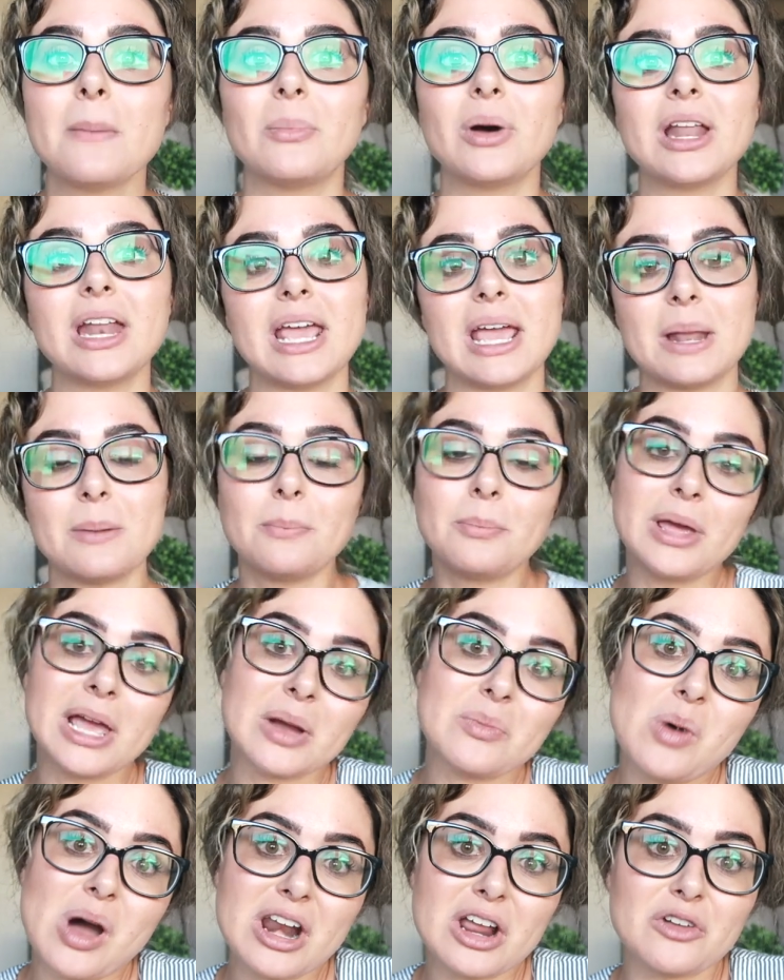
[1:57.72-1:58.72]
but in
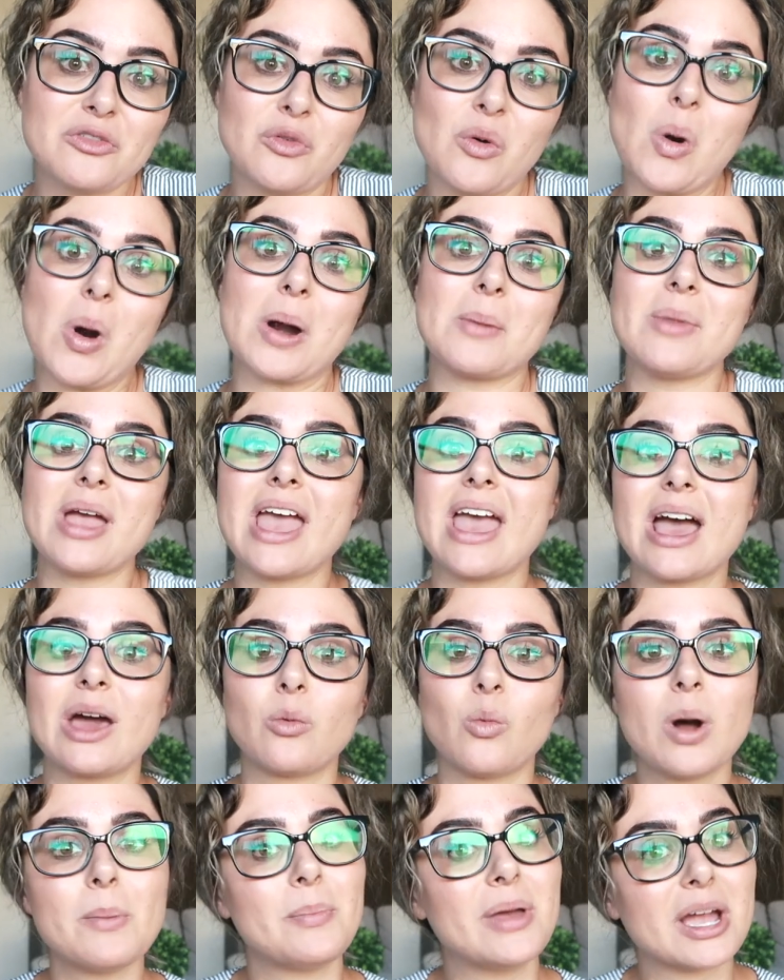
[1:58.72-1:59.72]
Picmonic form.
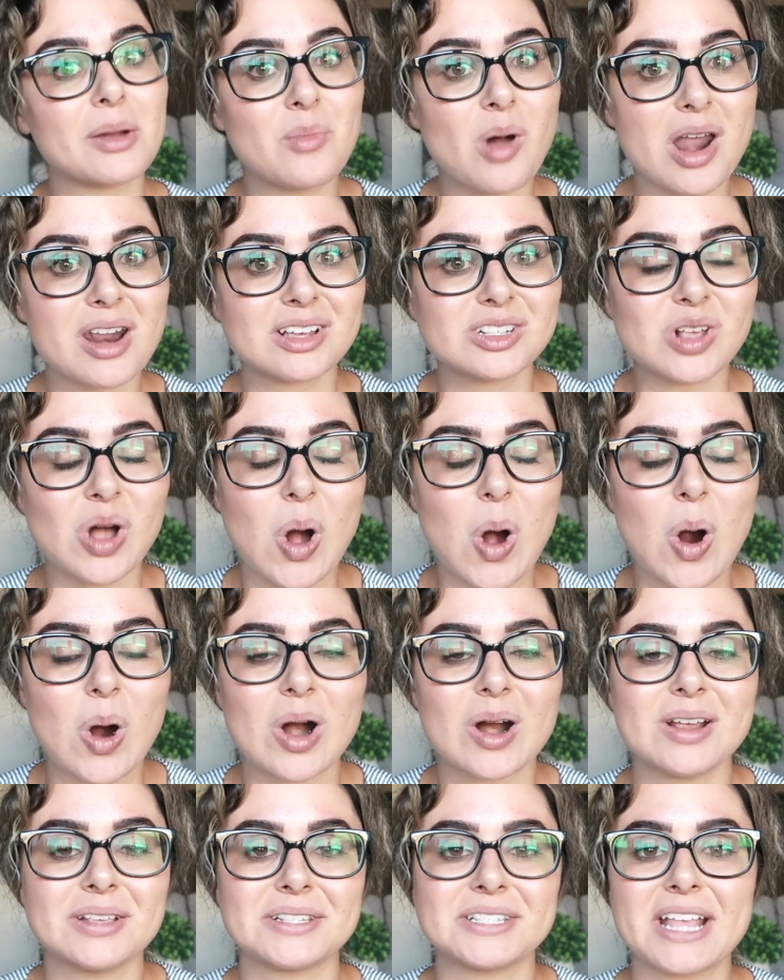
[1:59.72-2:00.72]
And what Picmonics
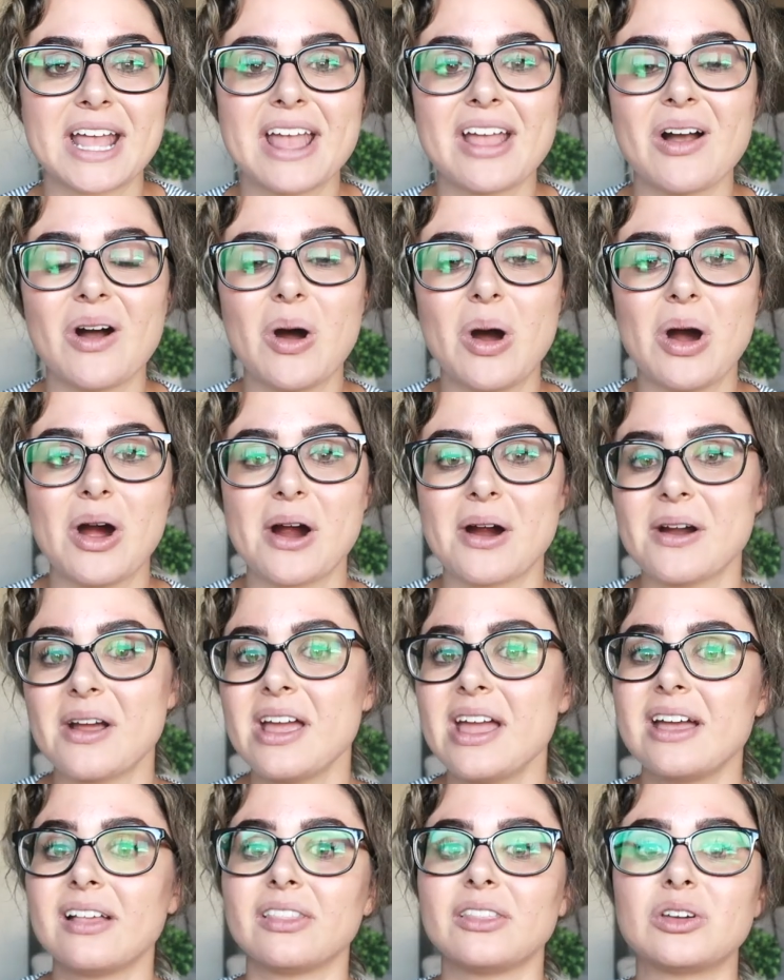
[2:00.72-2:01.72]
are is they are
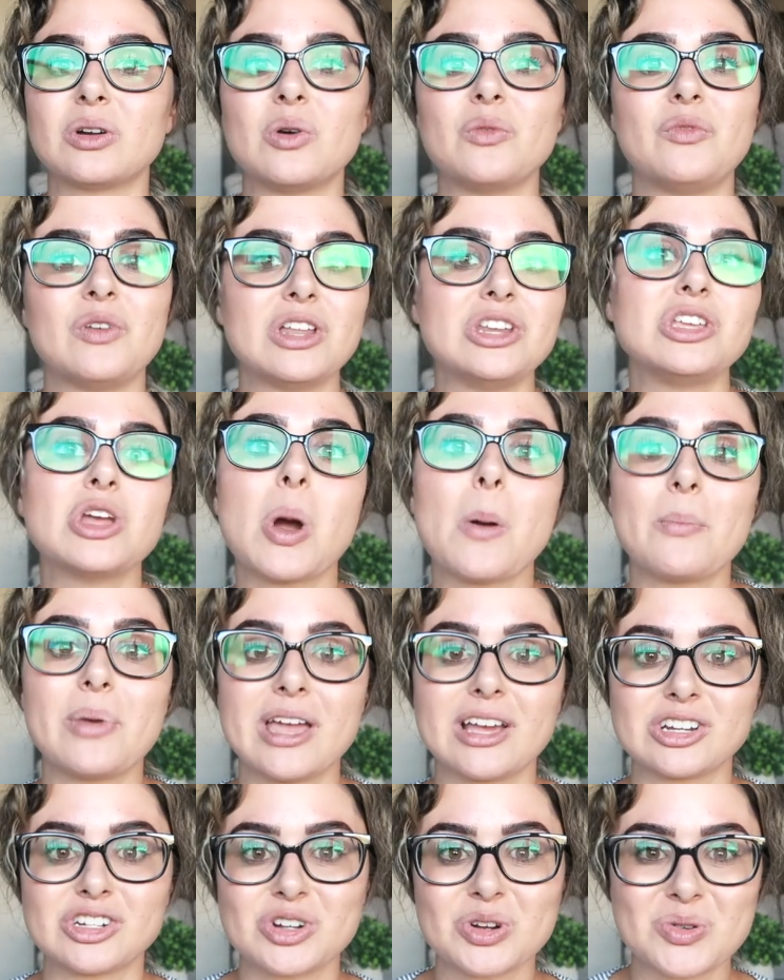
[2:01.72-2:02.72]
little video
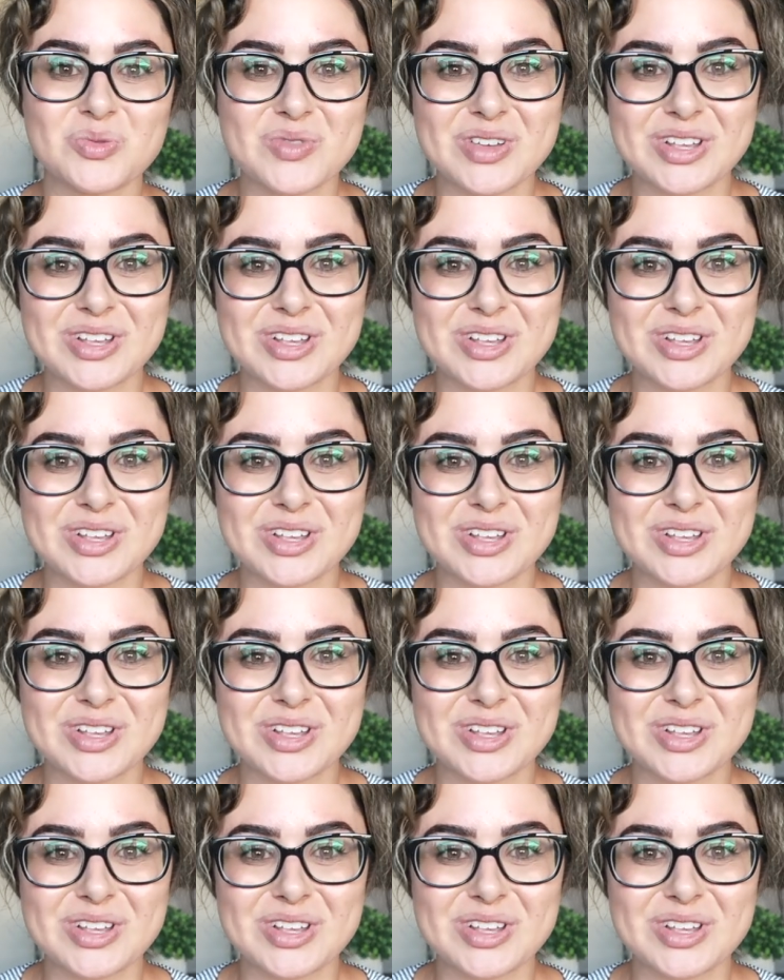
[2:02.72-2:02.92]
picture